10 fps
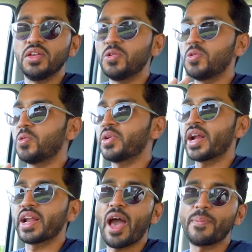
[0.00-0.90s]
You don't
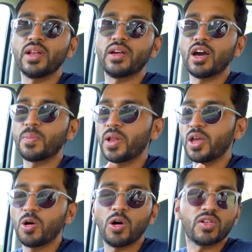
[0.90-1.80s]
get Apple CarPlay
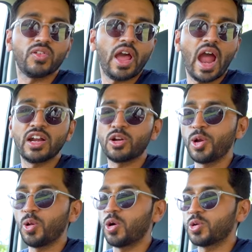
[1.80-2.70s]
or
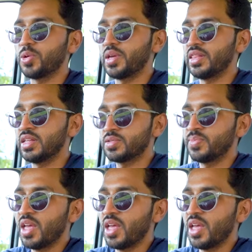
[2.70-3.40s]
Android Auto in this.